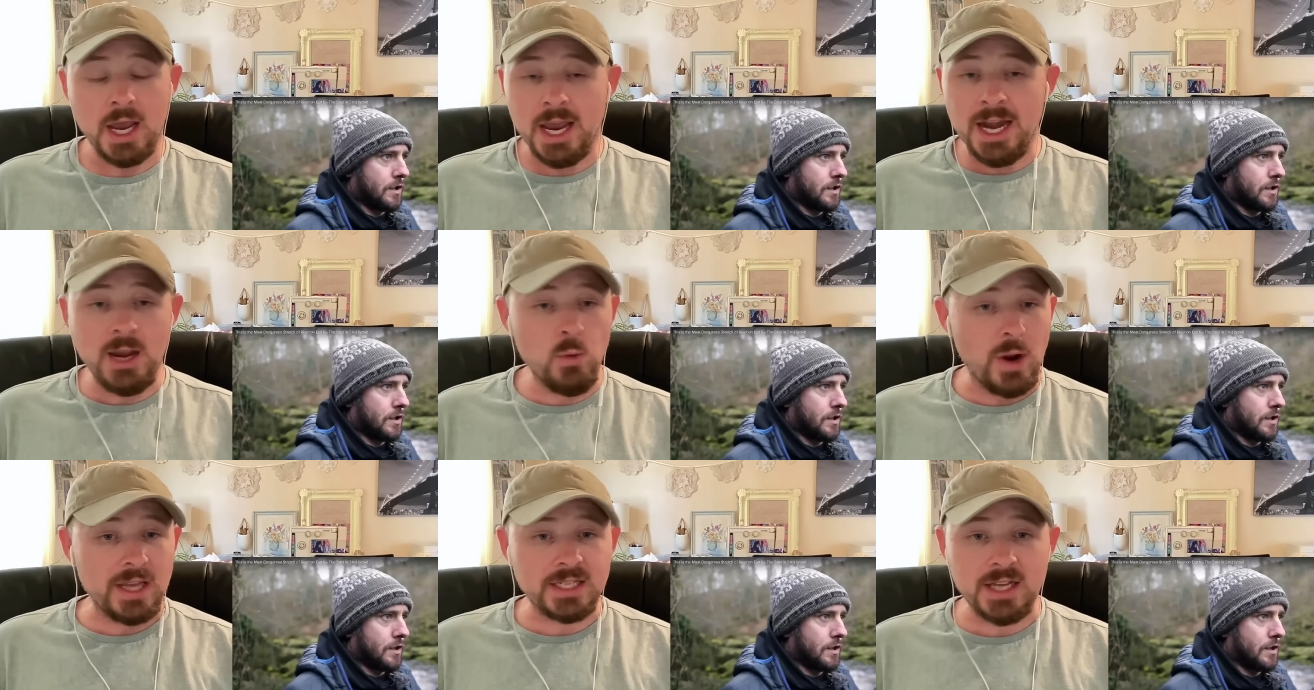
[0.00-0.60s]

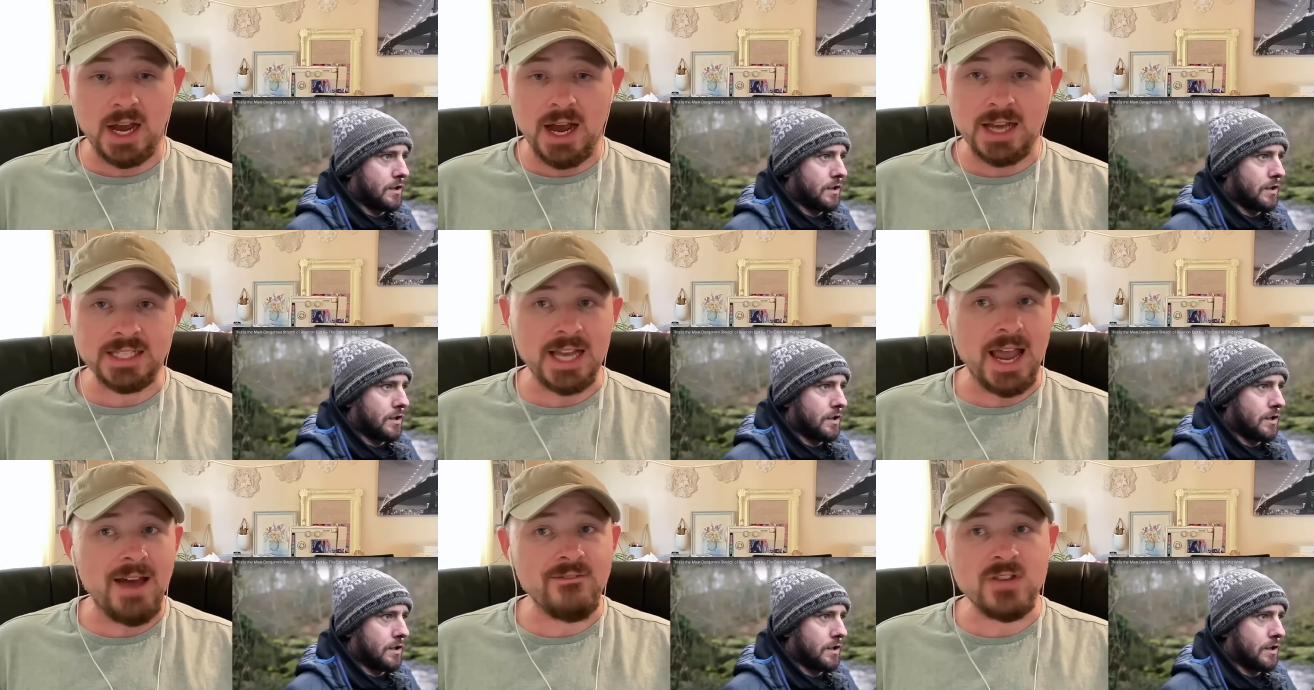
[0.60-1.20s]
Speaker 1: anyways, guys,
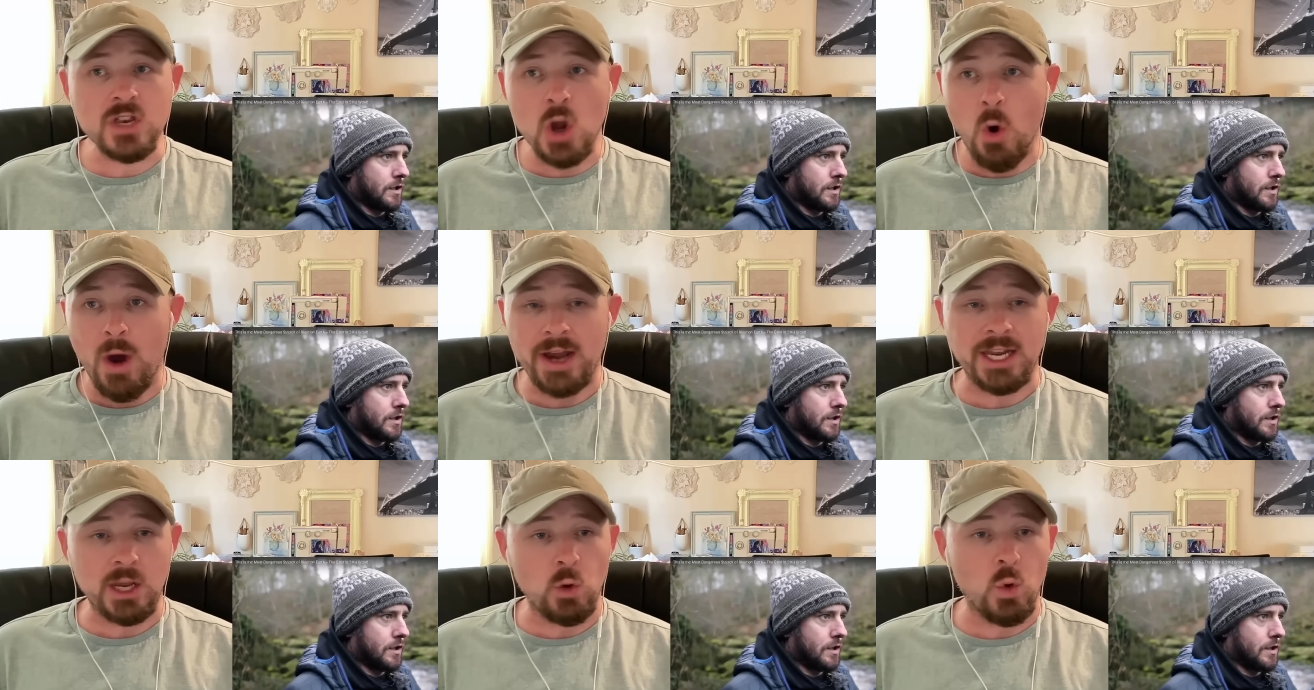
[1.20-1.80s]
I have no
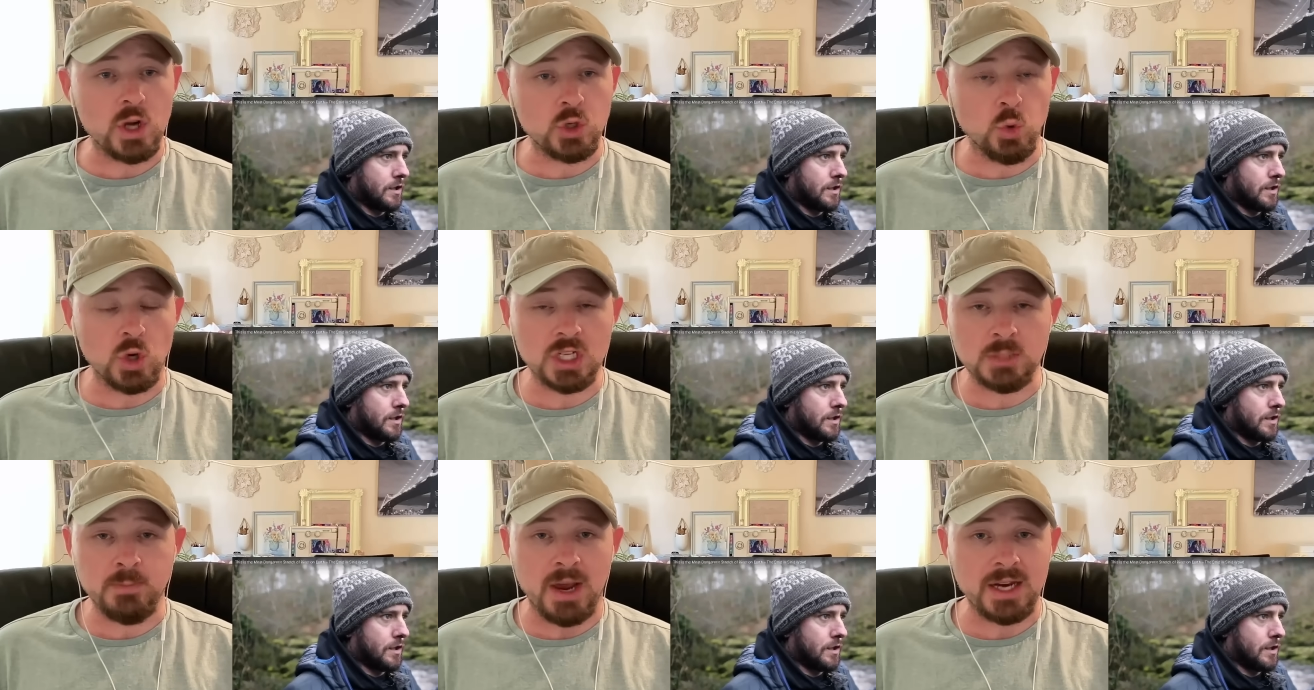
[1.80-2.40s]
idea what to
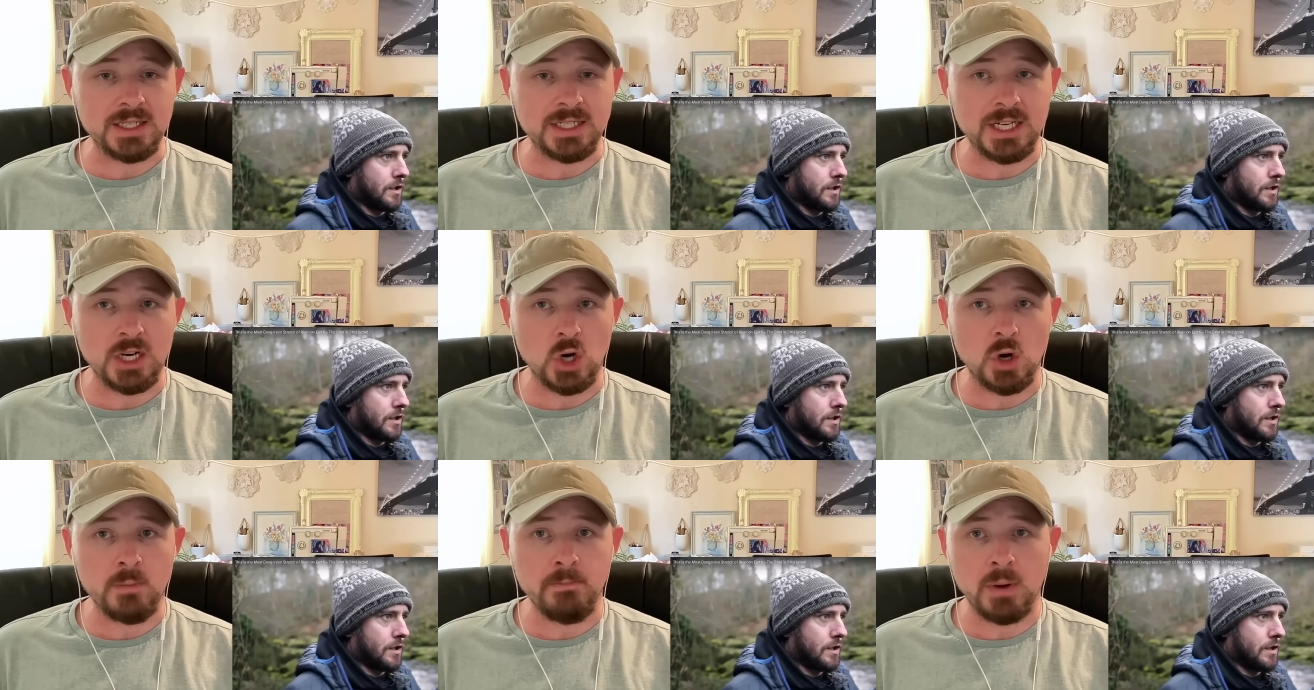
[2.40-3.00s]
expect
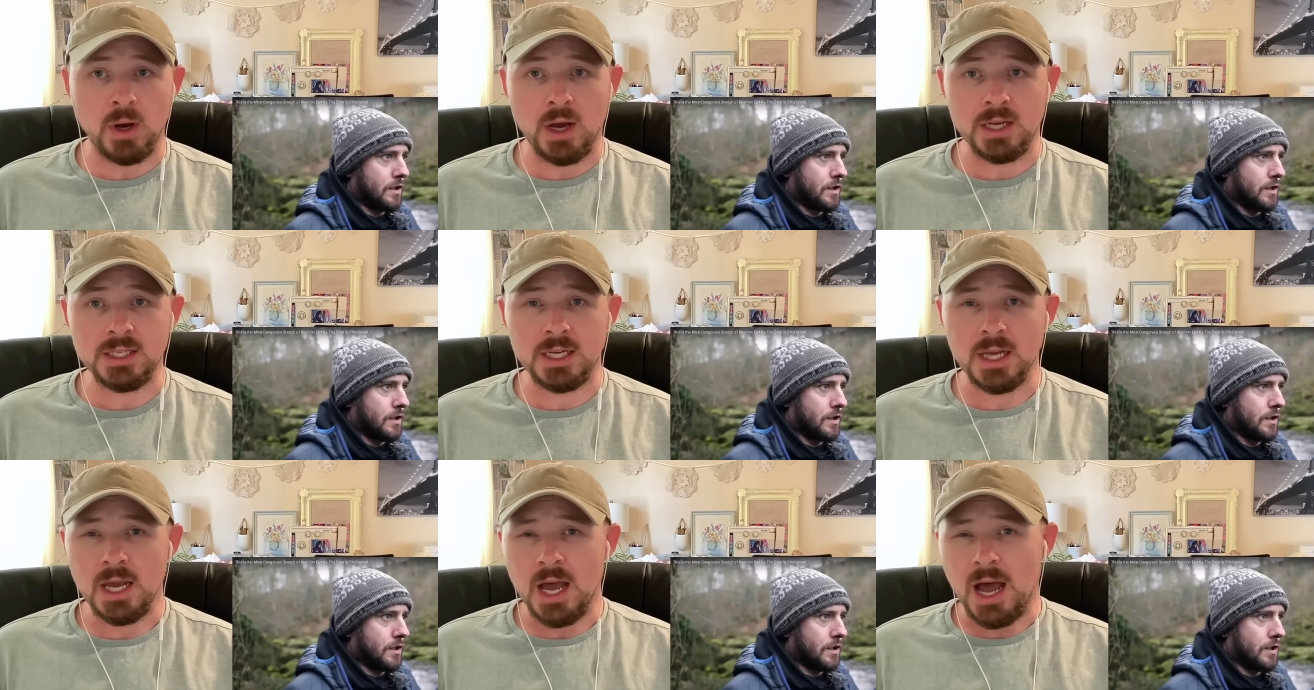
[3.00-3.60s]
here,
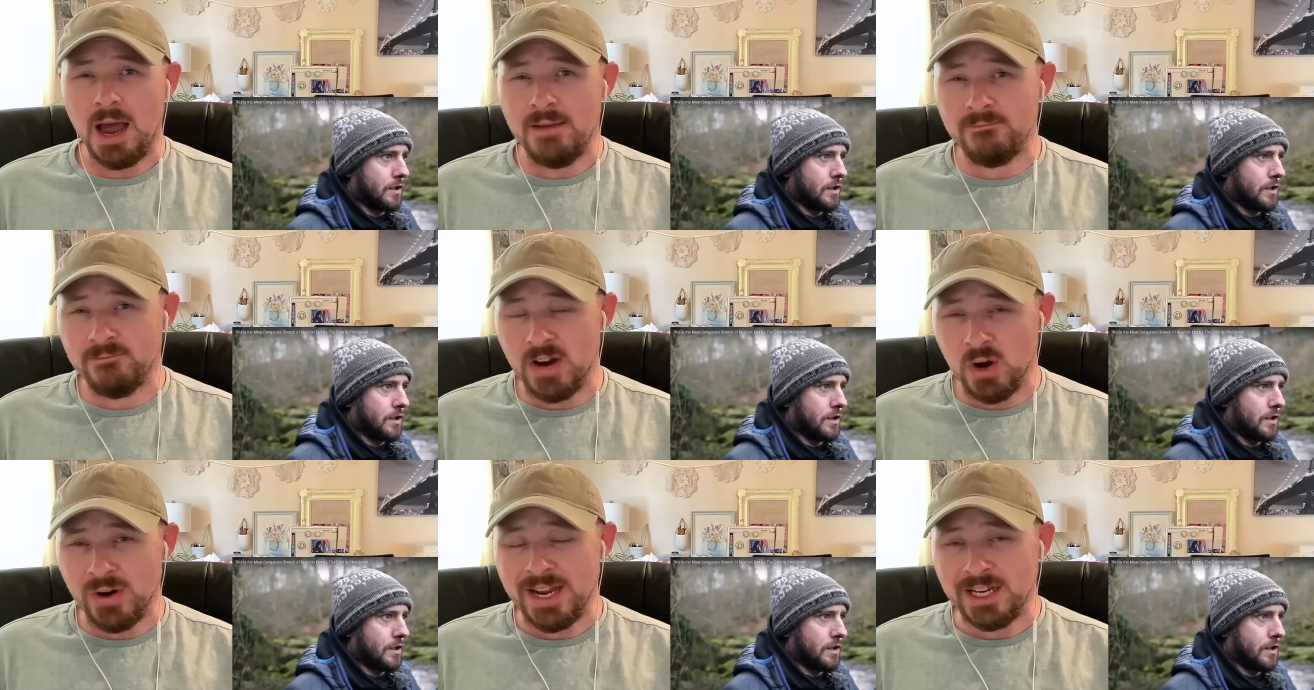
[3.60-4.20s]
but I'm
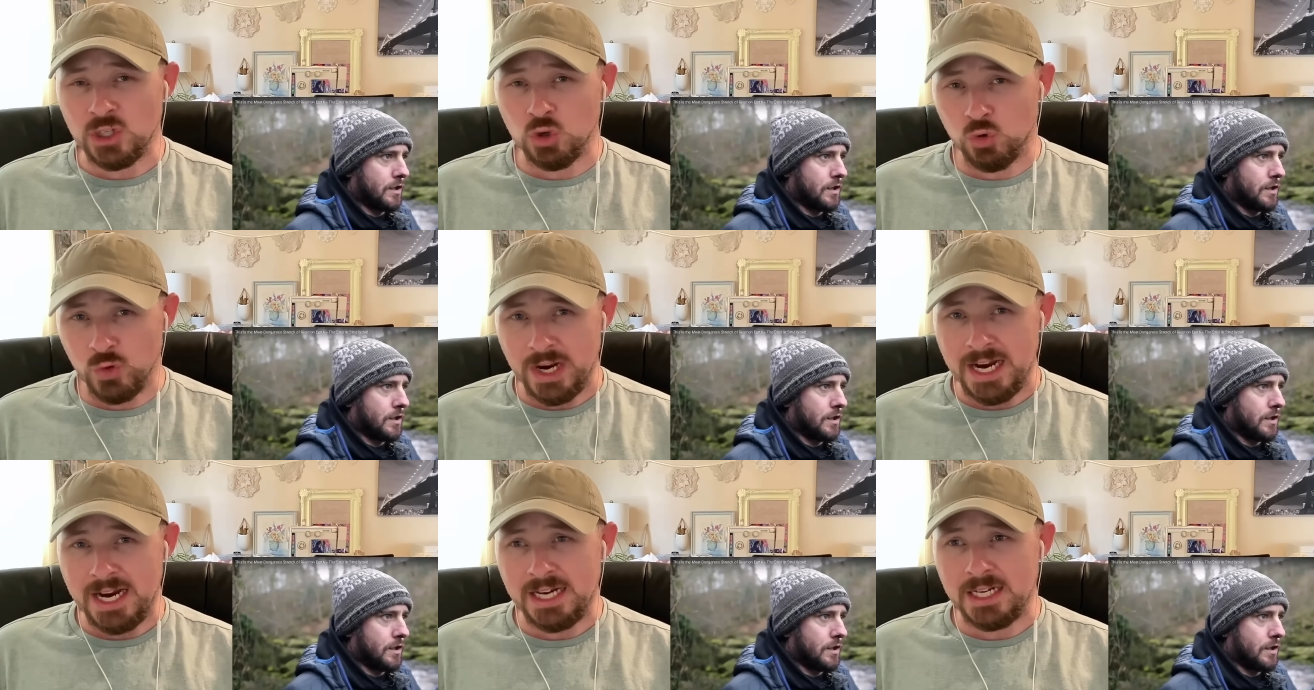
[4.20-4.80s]
very
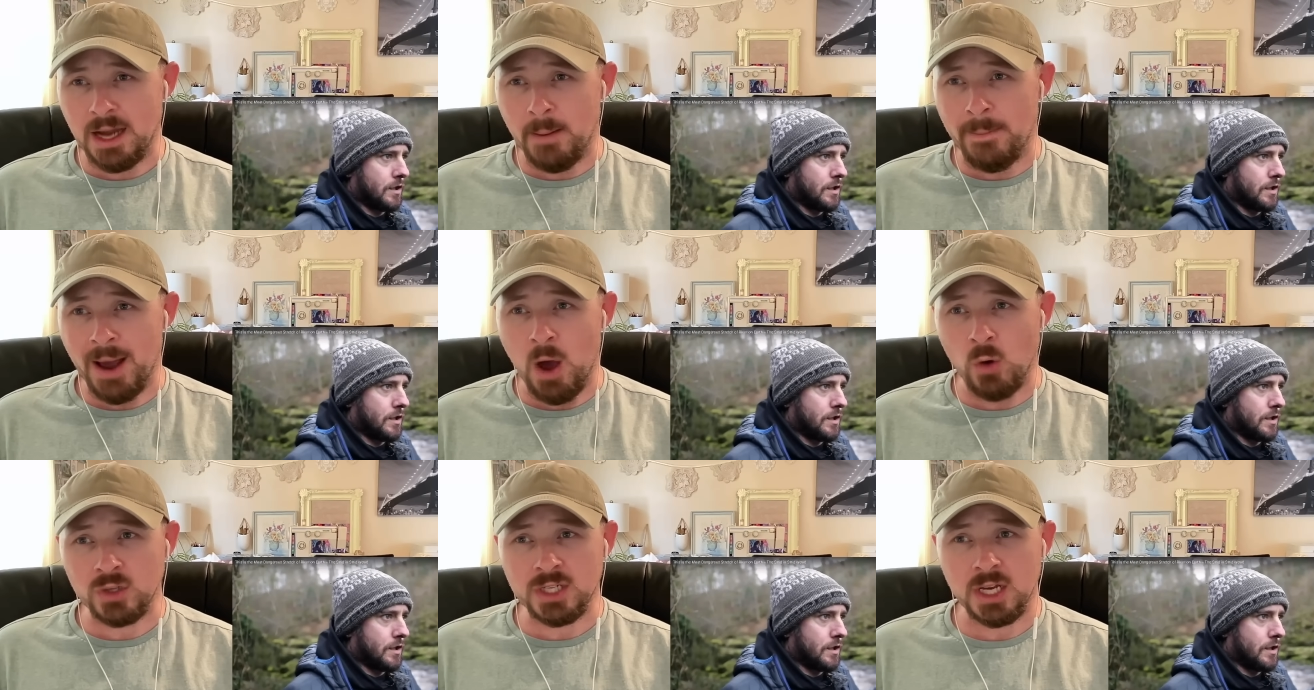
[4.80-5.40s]
intrigued
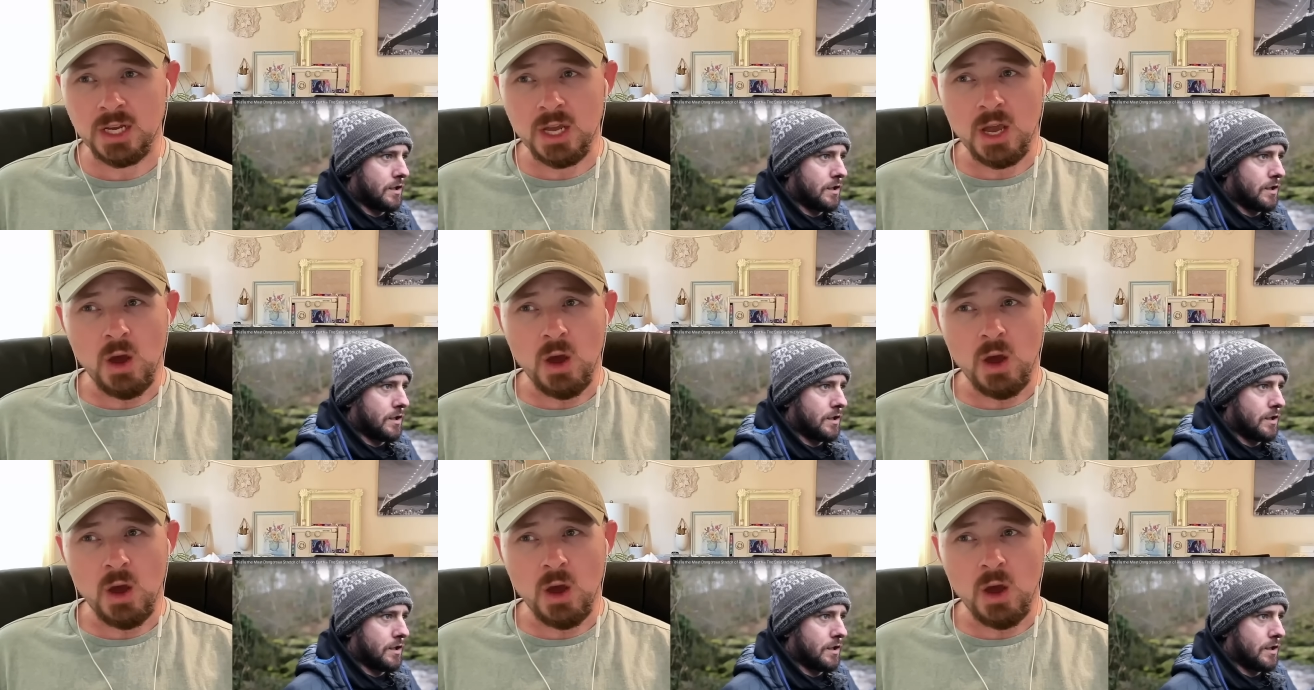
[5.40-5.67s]
about